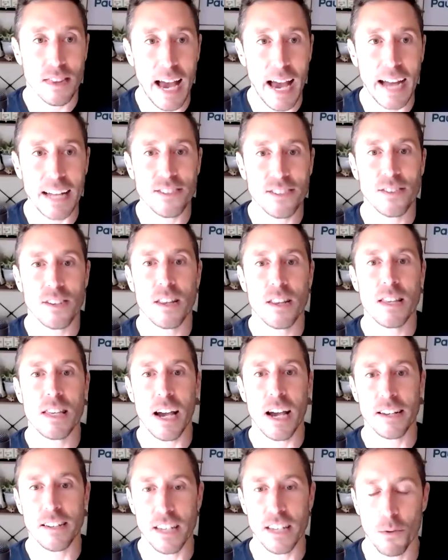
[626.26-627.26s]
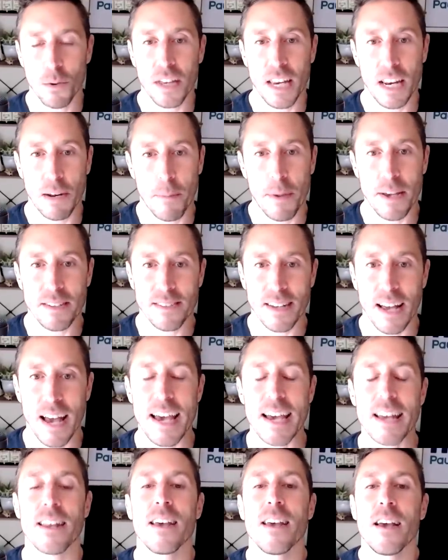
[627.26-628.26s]
that's the idea with an animal-based
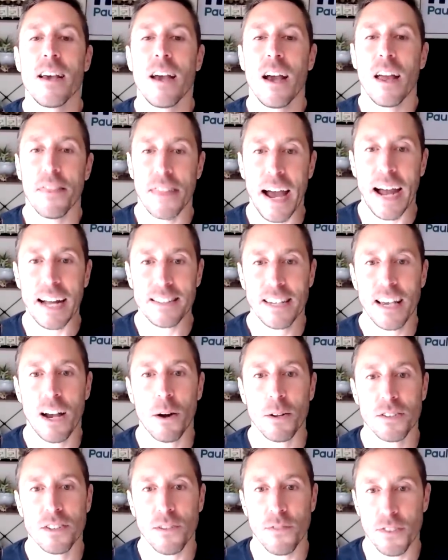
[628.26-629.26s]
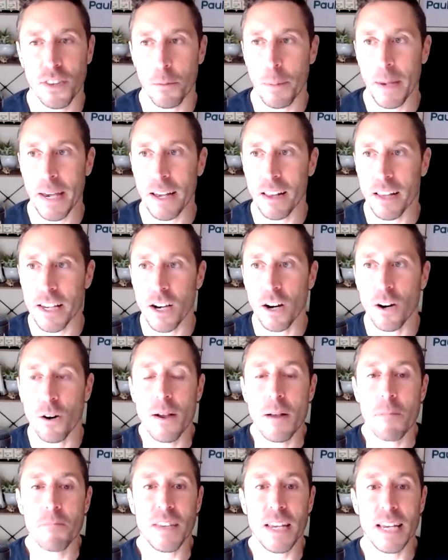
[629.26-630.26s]
diet. That's how it's different than paleo.
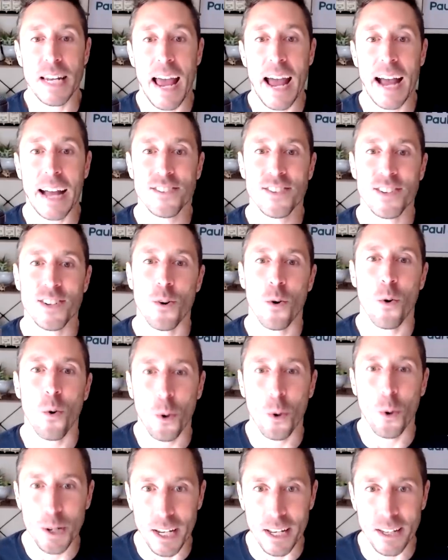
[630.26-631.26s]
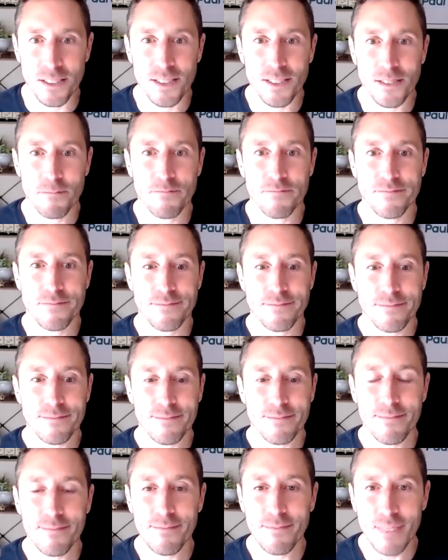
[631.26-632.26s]
It adds in organs
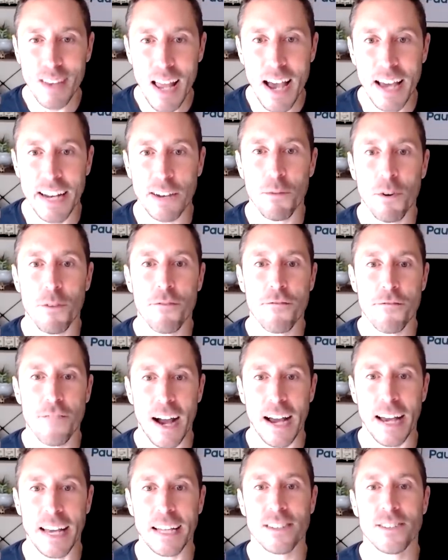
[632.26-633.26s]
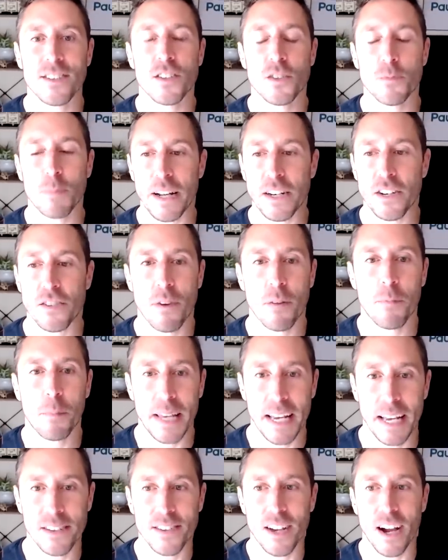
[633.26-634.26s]
and it refines the spectrum of
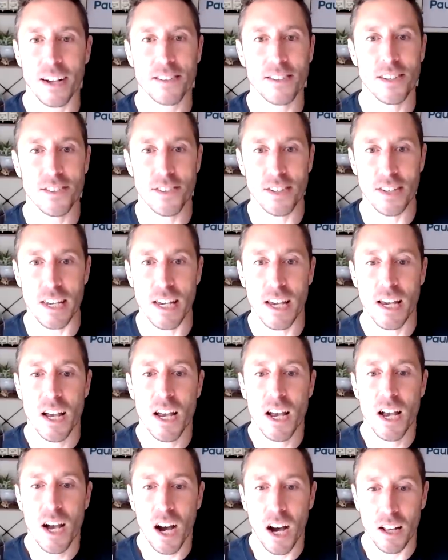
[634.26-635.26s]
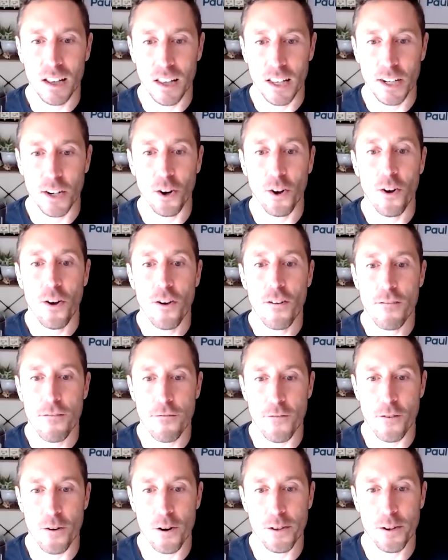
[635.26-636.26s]
plant toxicity a little
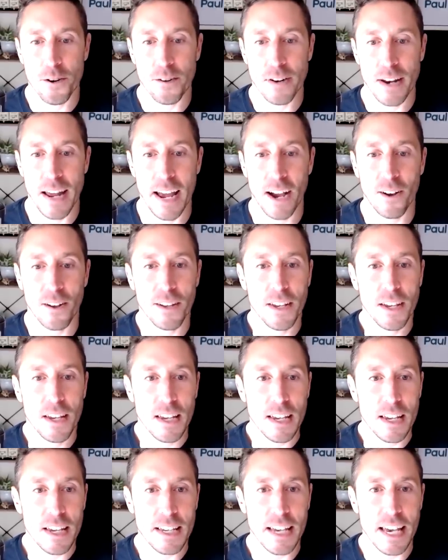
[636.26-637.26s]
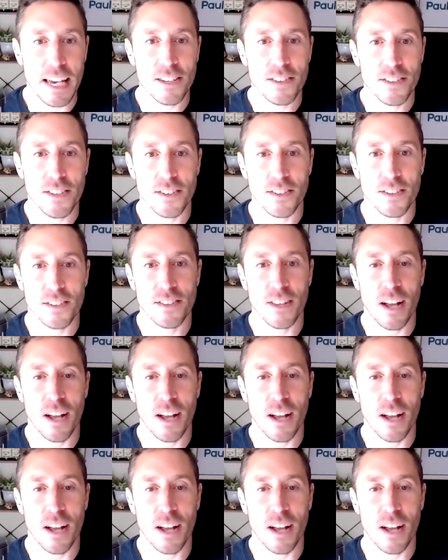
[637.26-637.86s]
further. Now, in case this is